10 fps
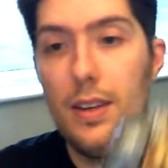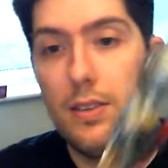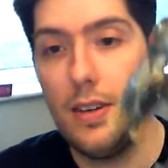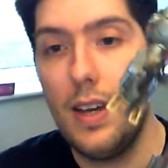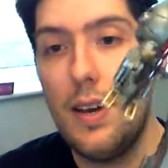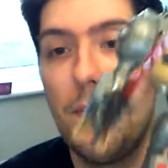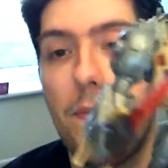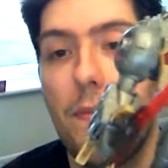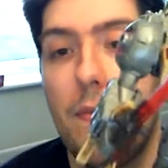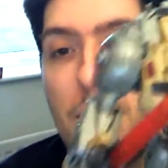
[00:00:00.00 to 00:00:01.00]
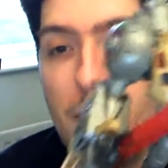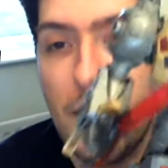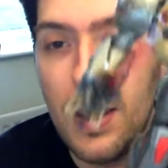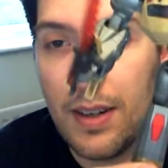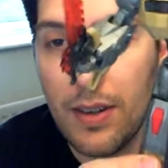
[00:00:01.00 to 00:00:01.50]
So yeah,
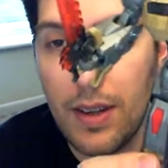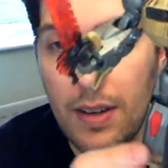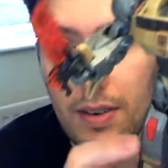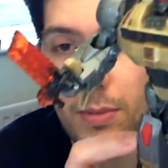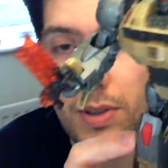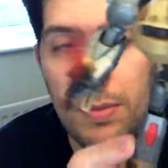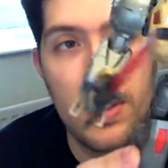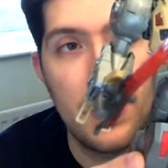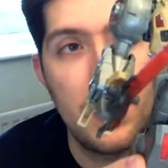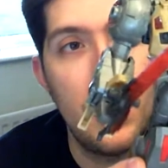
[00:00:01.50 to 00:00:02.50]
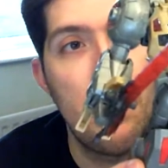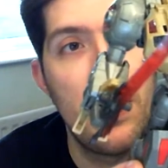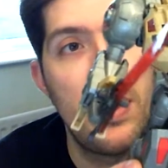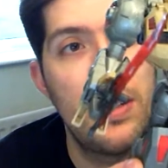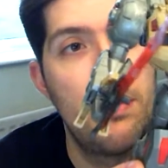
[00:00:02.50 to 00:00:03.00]
I don't think I've got much more to say
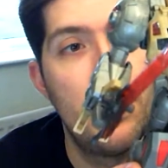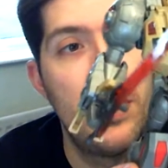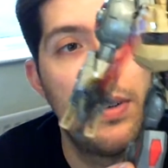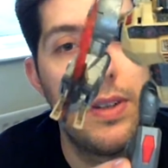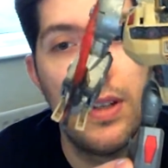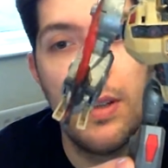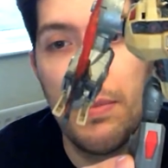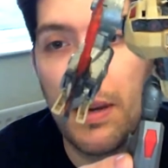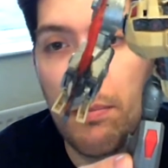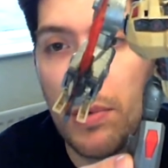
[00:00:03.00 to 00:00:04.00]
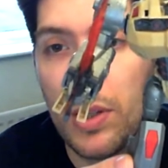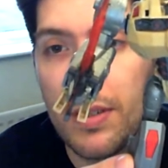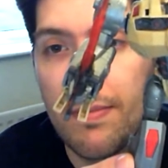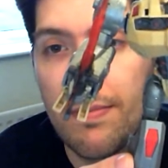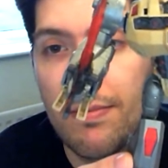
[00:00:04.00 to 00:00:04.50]
about this beautiful big
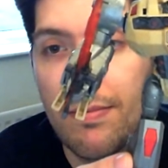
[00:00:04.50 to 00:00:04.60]
bot.